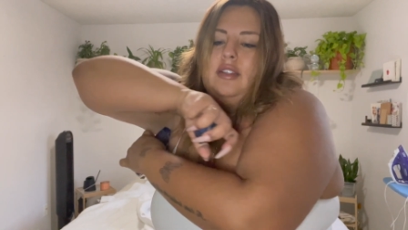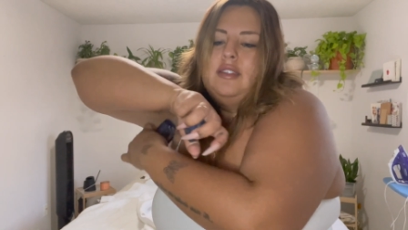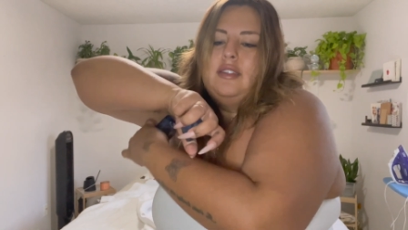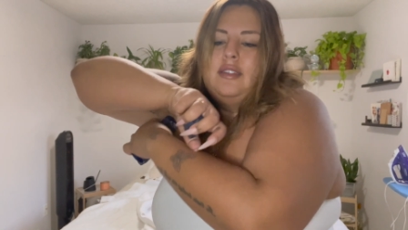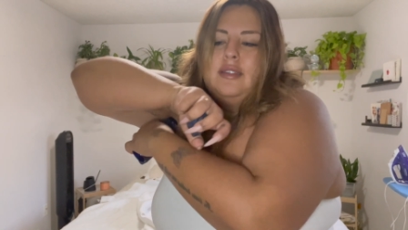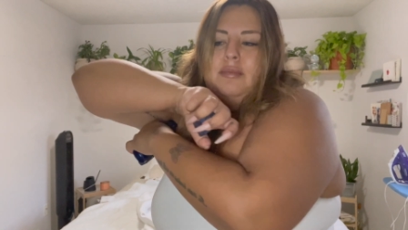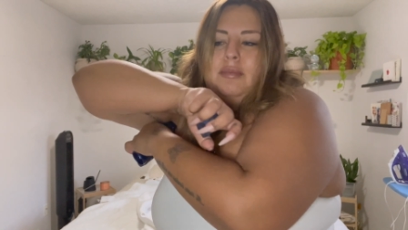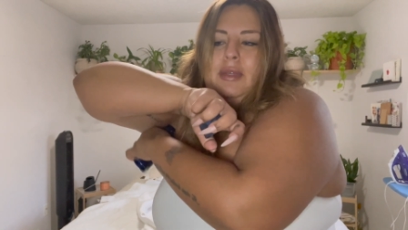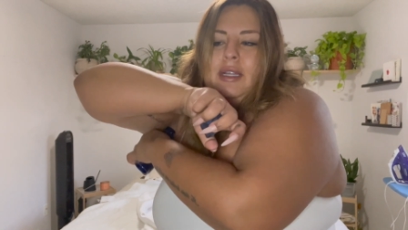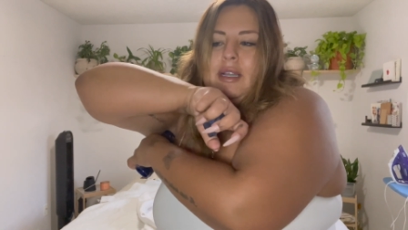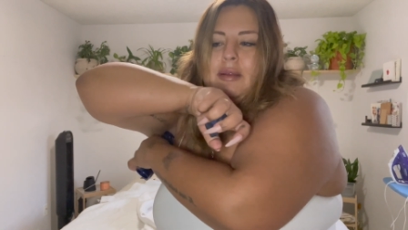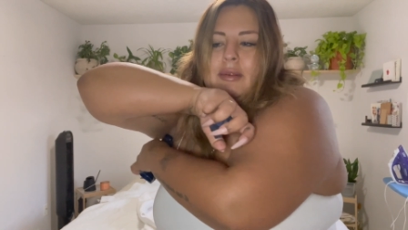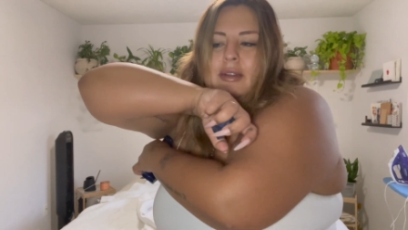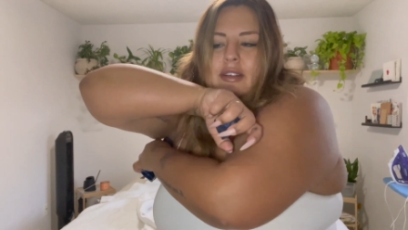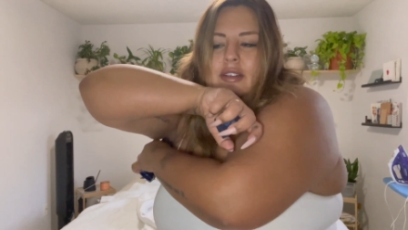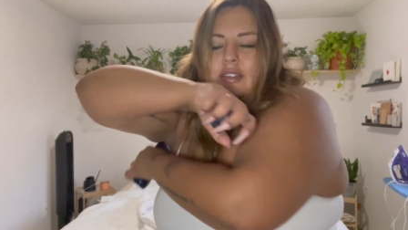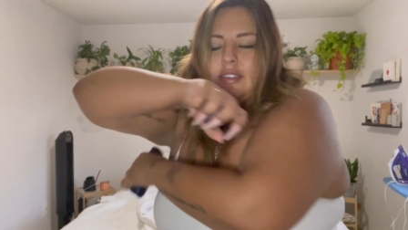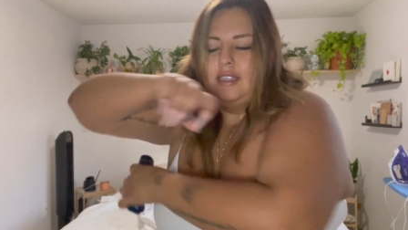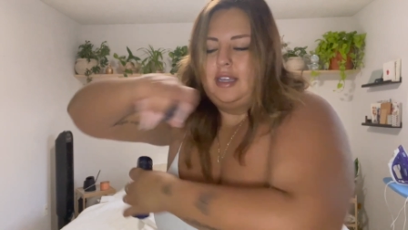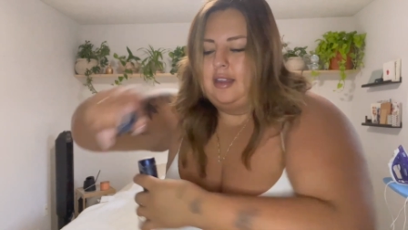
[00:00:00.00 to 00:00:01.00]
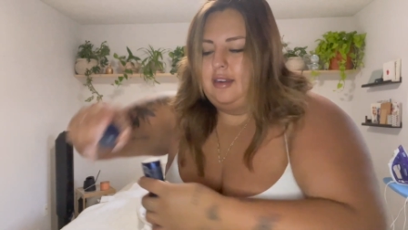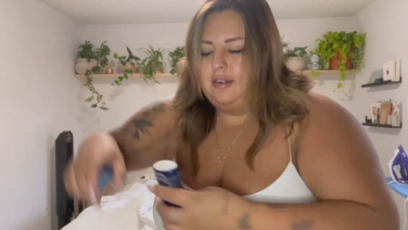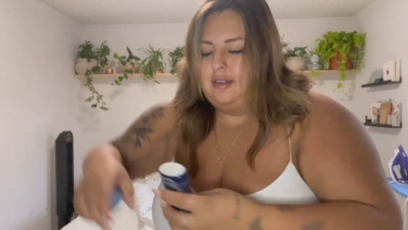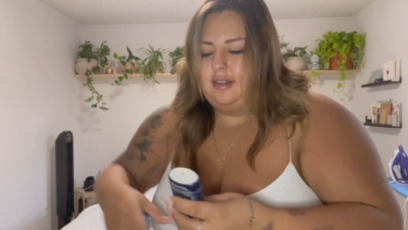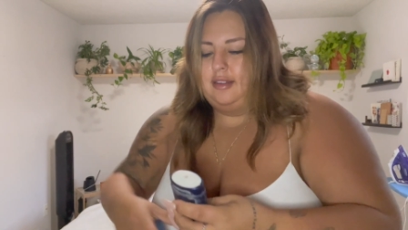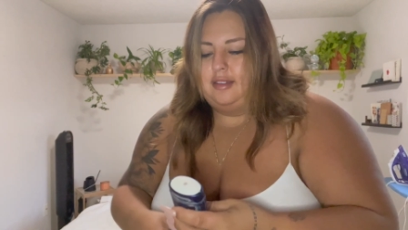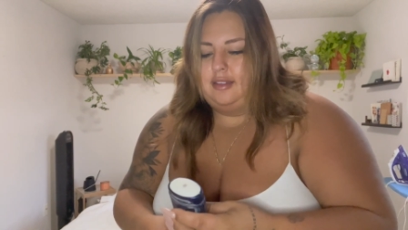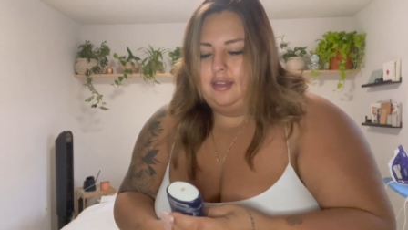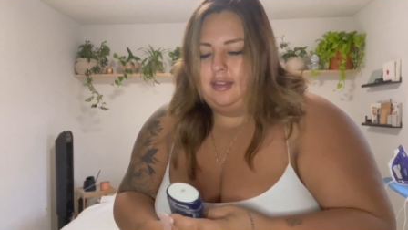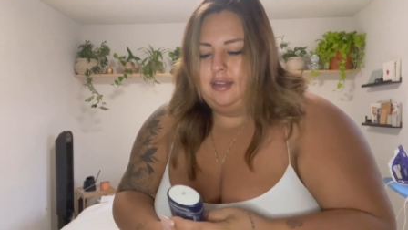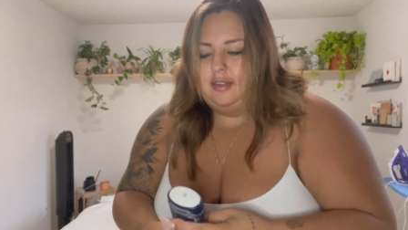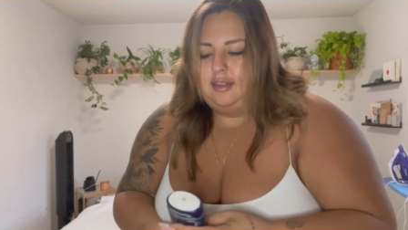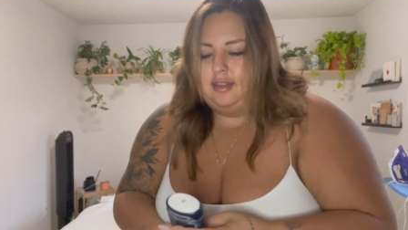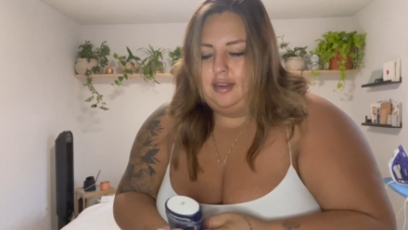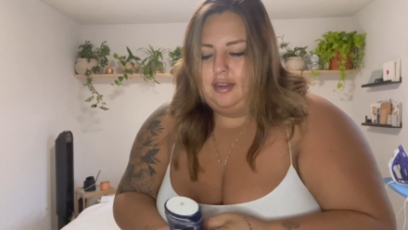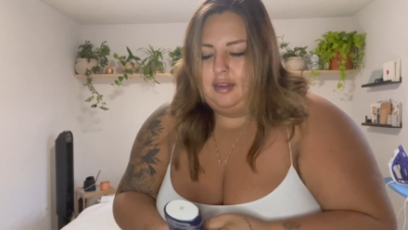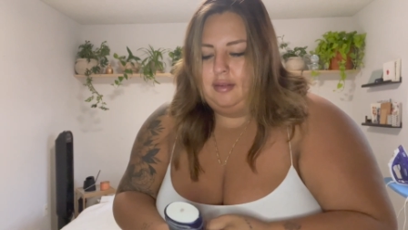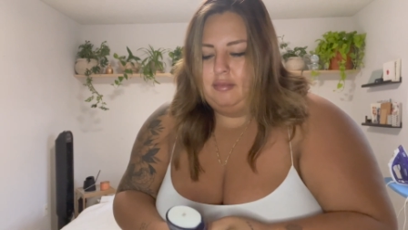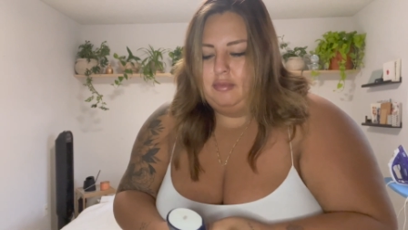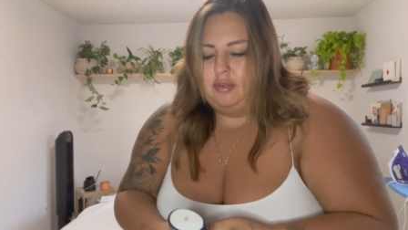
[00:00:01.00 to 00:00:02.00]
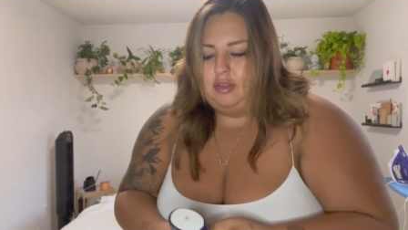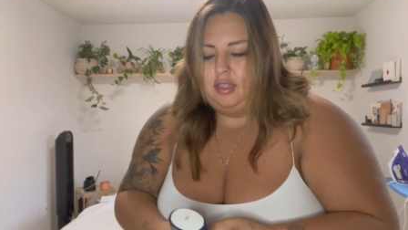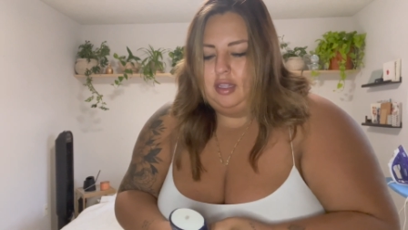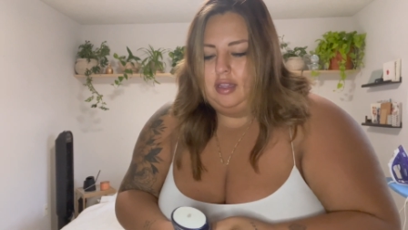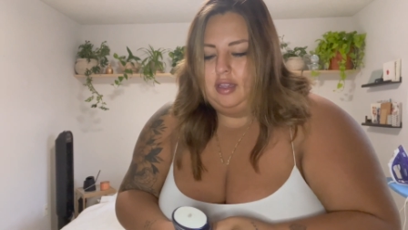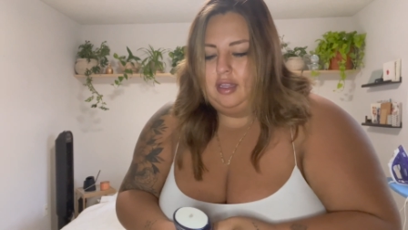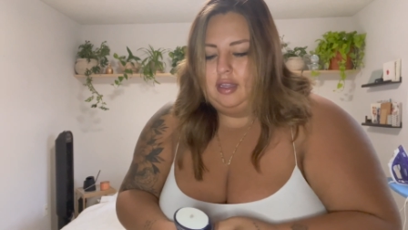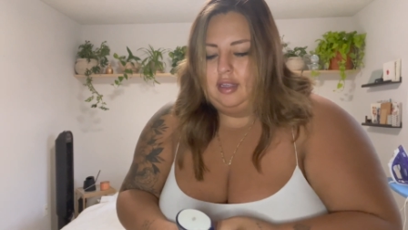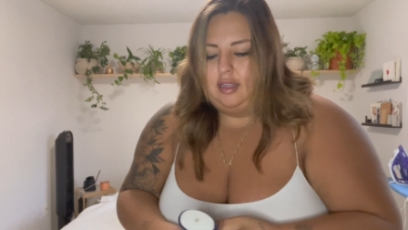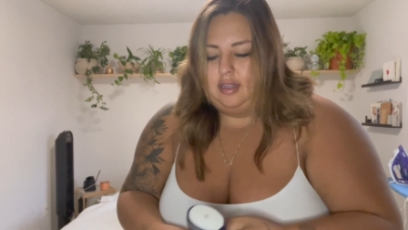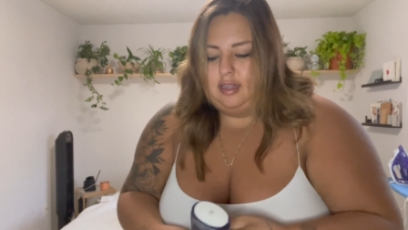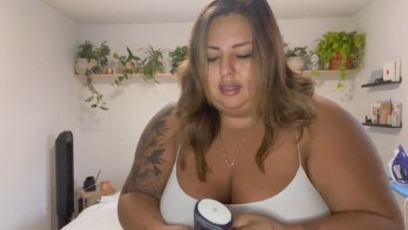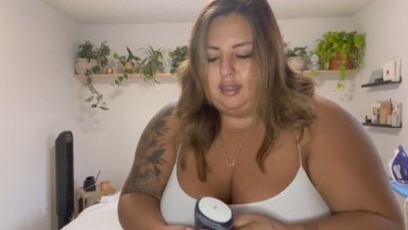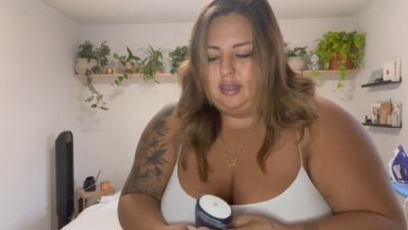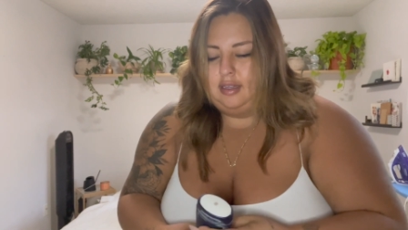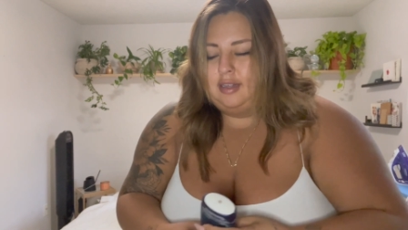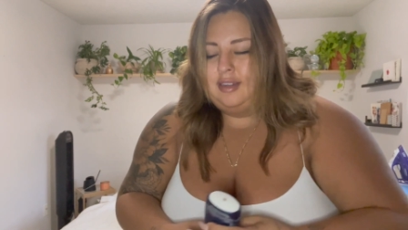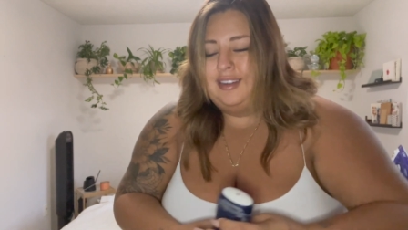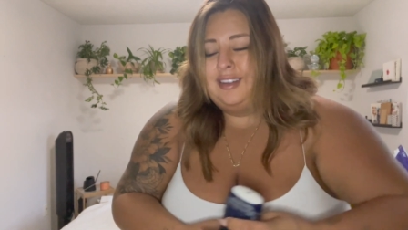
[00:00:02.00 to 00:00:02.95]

It's becoming our Saturday thing and I'm really liking it.